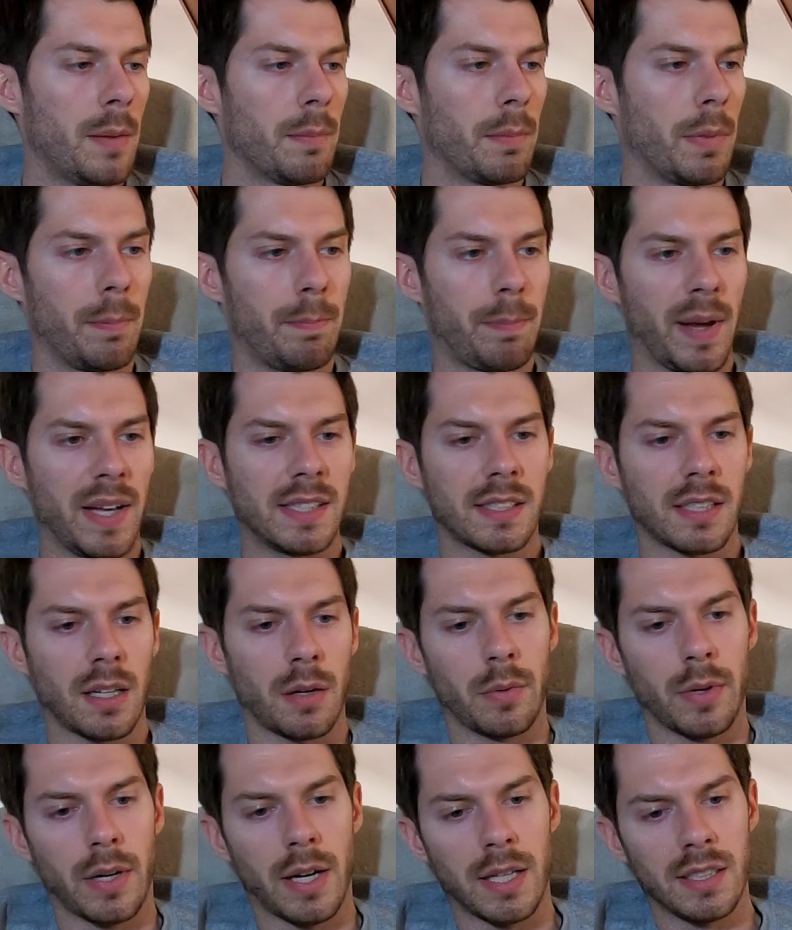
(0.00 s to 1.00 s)
But based
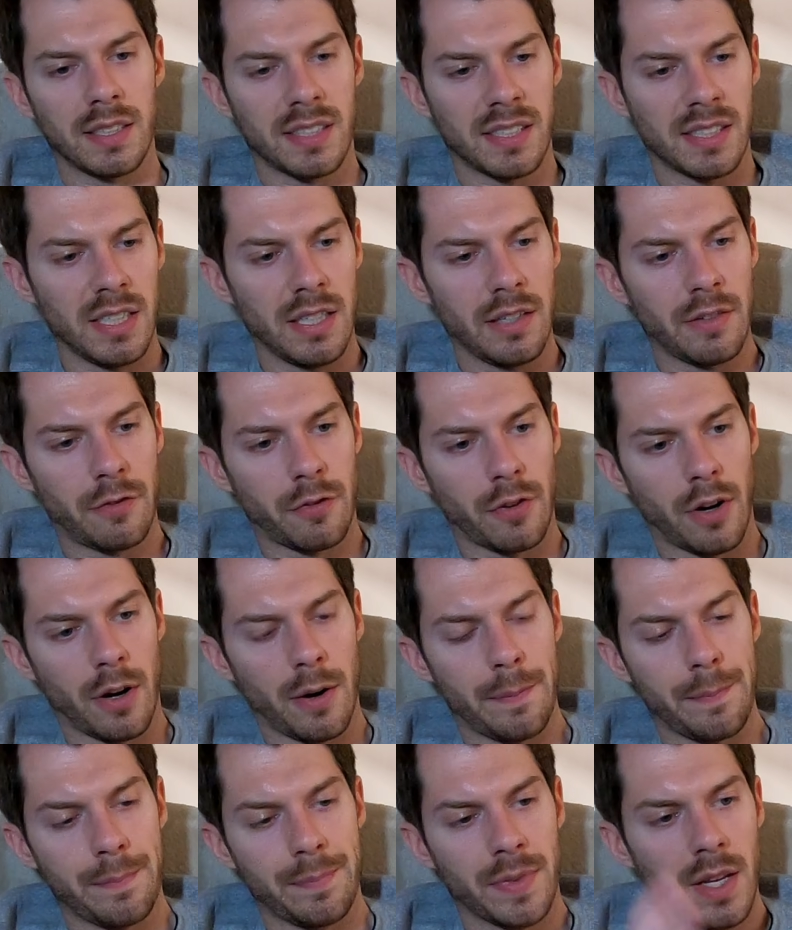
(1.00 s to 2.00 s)
on what I see
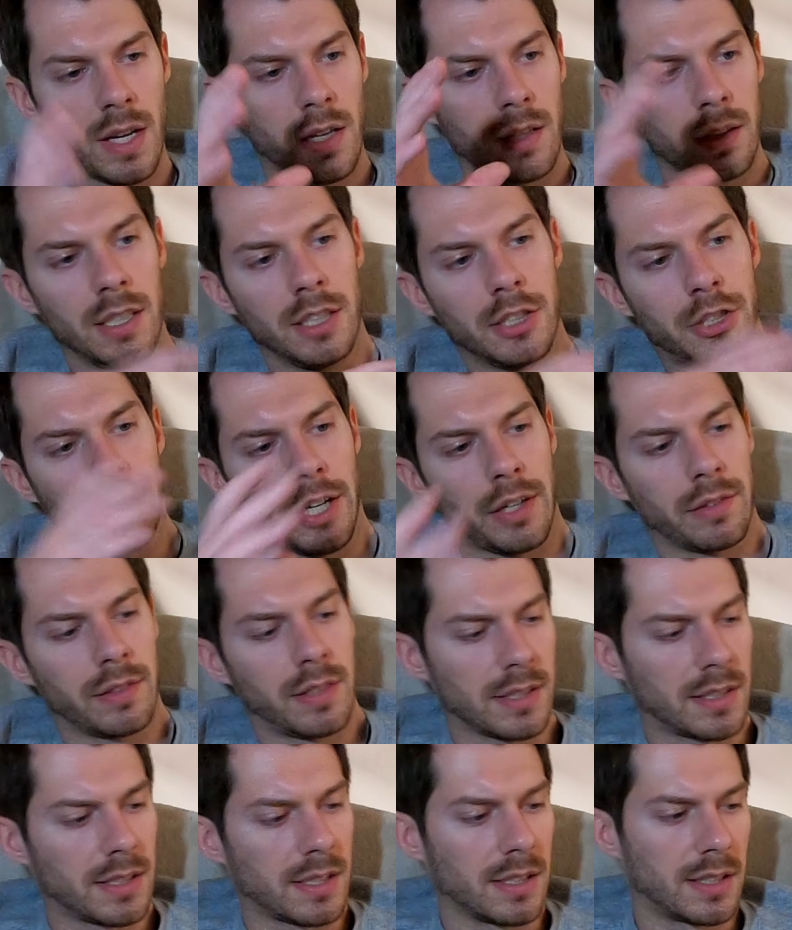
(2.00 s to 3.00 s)
from the shared
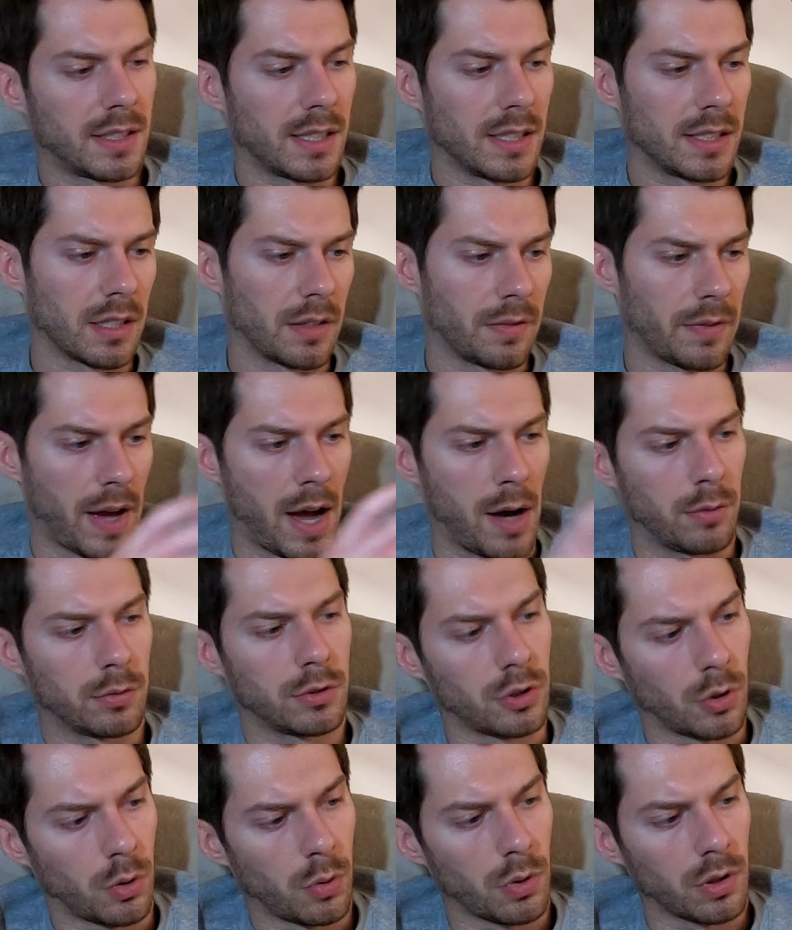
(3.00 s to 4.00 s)
distances of
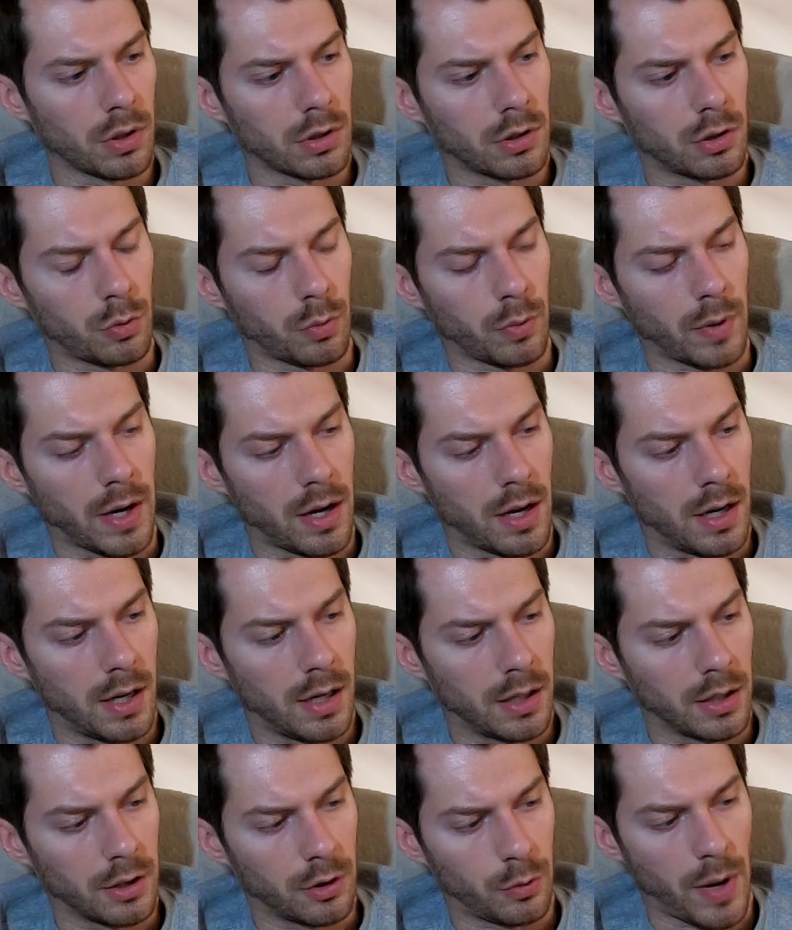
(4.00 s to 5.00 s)
outdoor
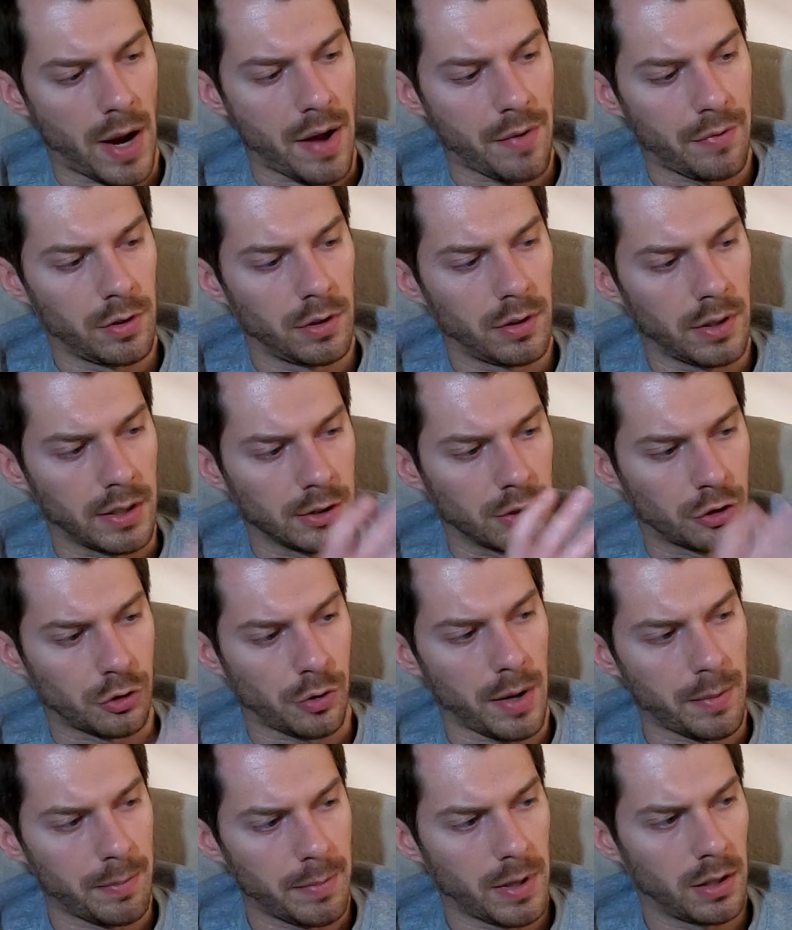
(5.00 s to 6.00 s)
gravel and
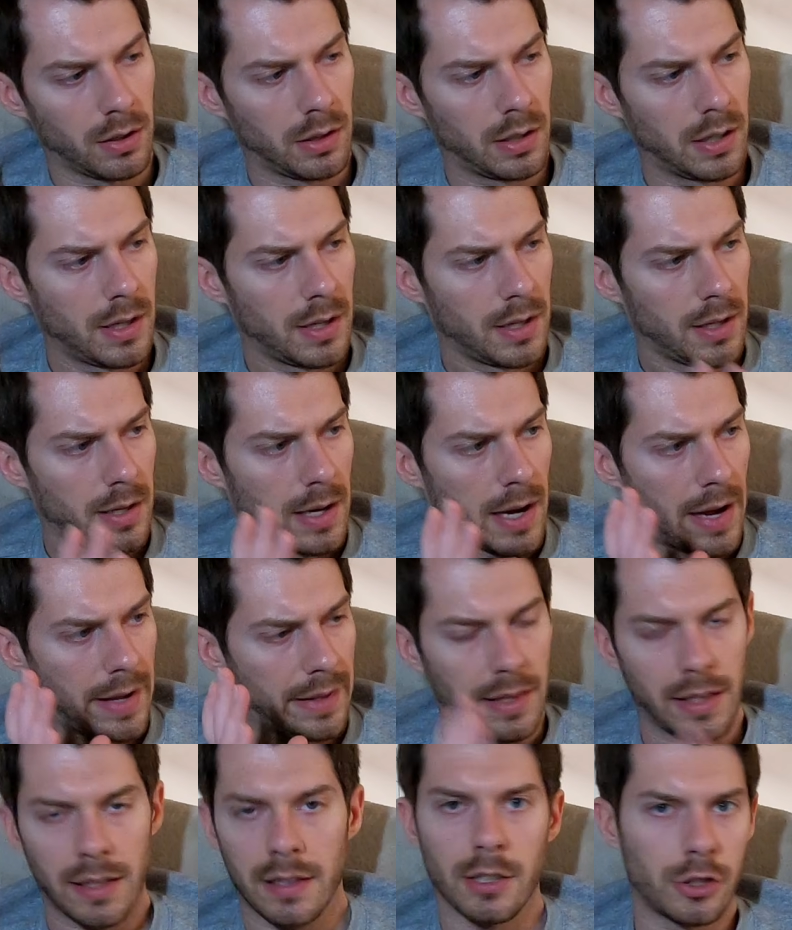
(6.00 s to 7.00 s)
treadmill, I
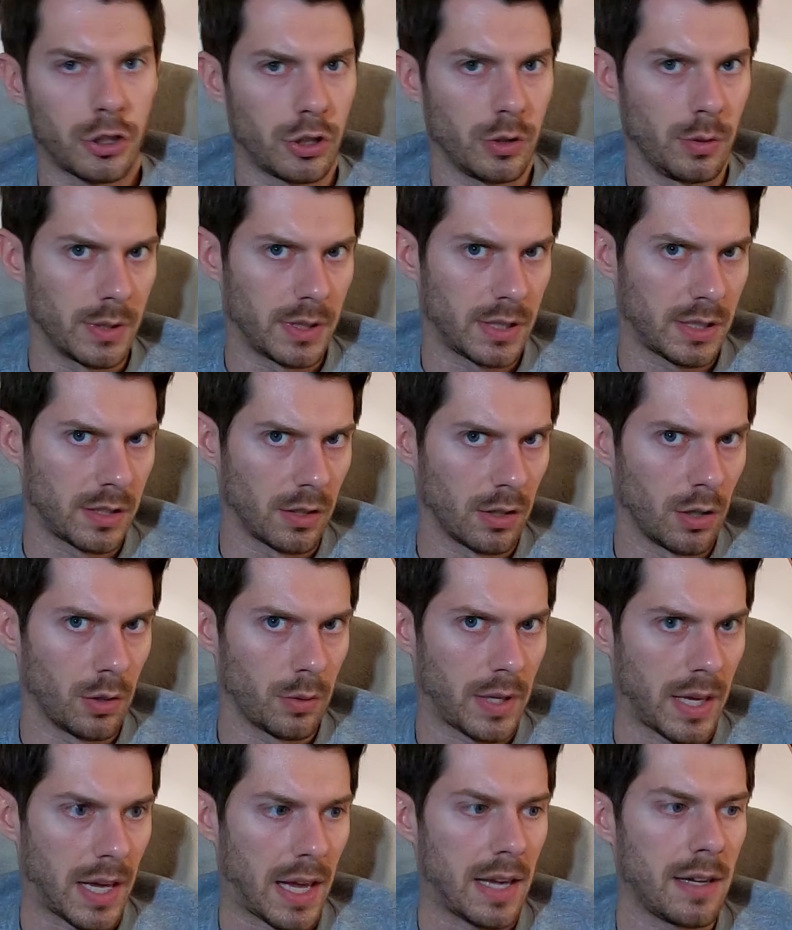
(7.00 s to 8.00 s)
think the shoe is still
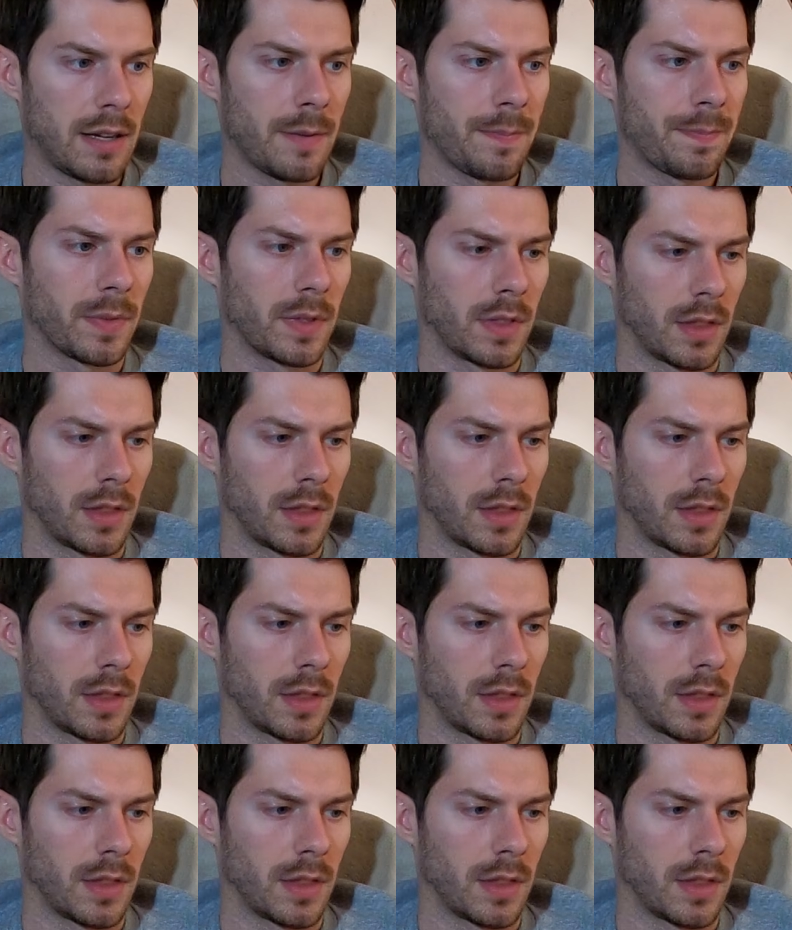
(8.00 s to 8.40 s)
okay.